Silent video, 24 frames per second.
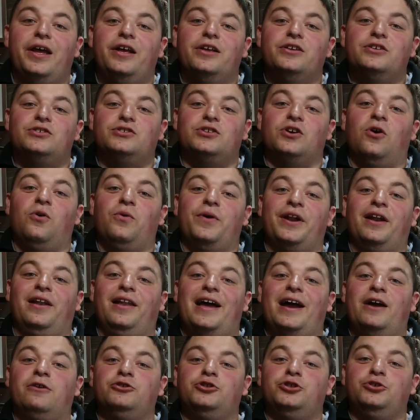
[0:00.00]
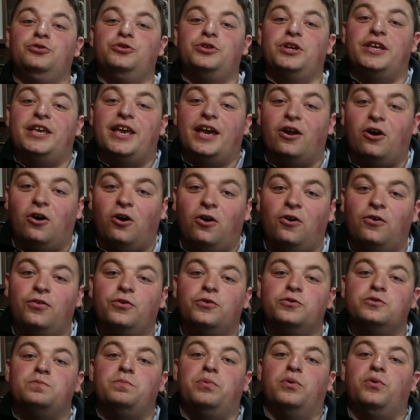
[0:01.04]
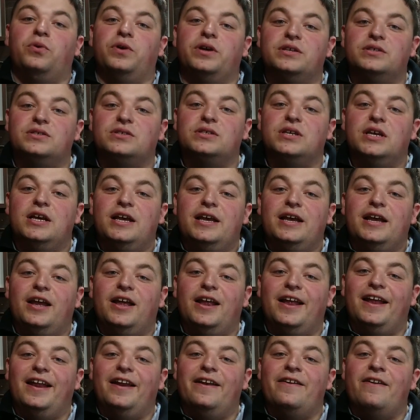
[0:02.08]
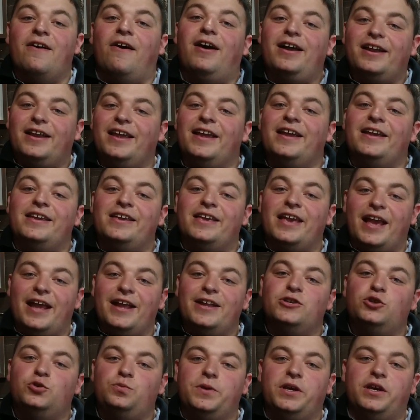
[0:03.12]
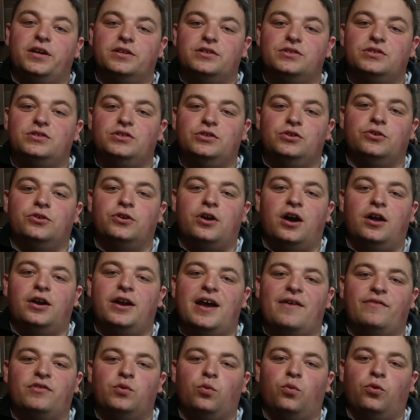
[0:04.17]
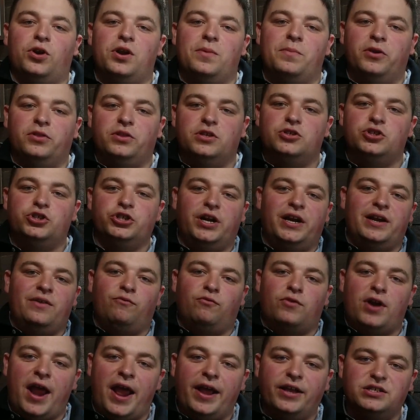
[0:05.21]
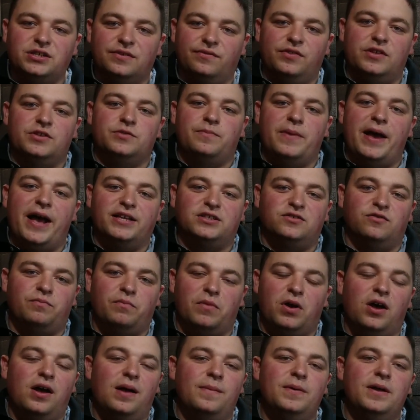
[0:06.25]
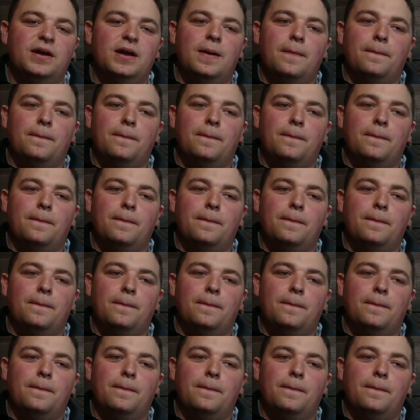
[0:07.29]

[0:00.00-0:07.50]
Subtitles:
So it allows you to get all those boys not engaged because you're not having to worry about these giant ranks of this massive mob,